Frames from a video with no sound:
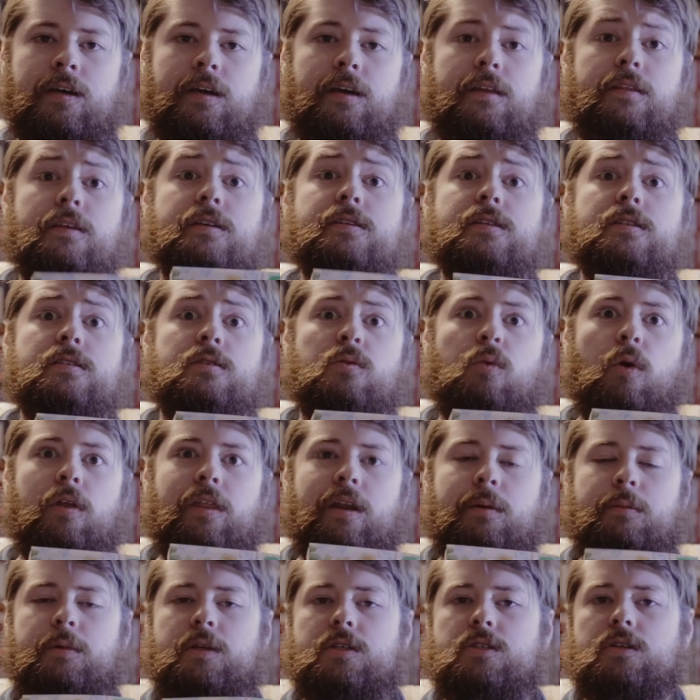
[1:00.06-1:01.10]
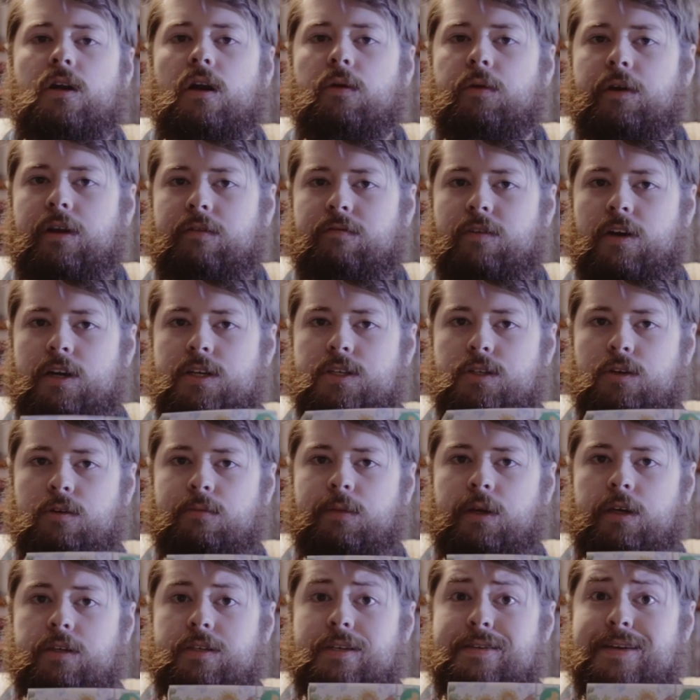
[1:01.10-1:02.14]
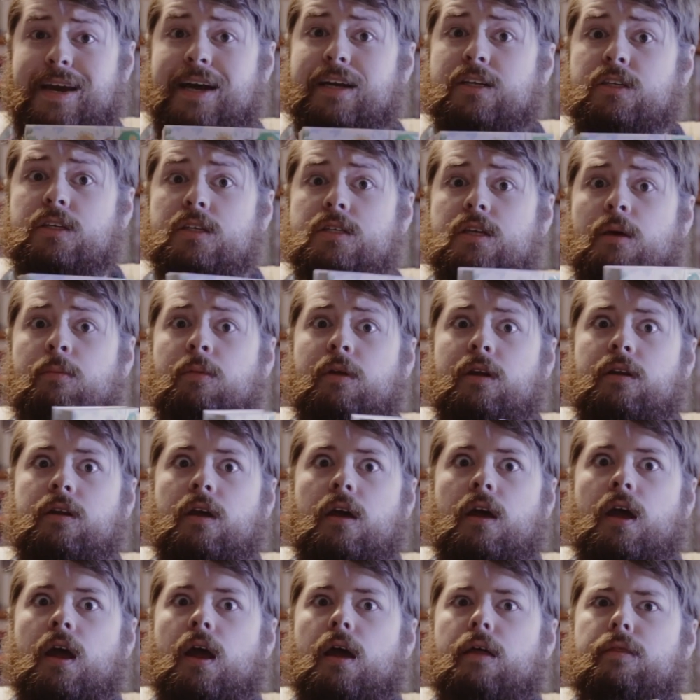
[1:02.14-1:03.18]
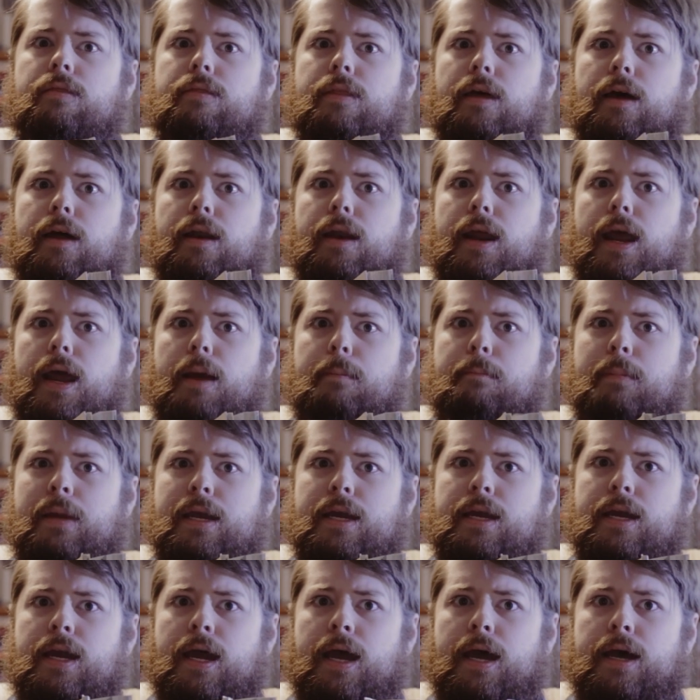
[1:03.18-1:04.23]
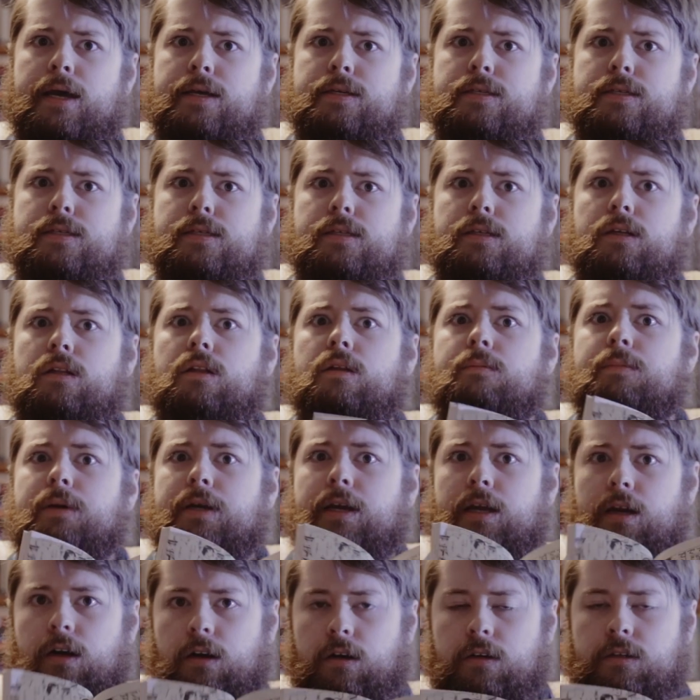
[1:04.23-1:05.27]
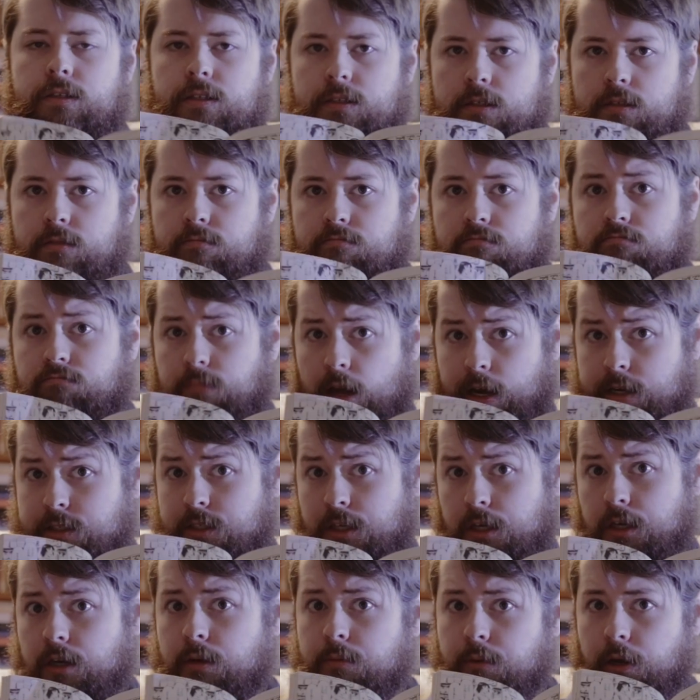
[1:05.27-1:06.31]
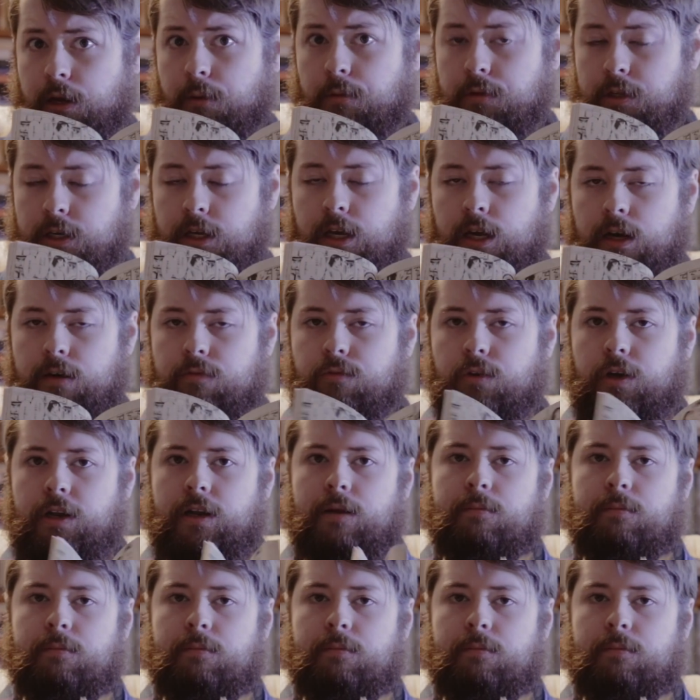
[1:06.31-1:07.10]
This is the one that I'm going to start reading very soon because it's actually something that me, as still a beginner, is actually going to be able to kind of read.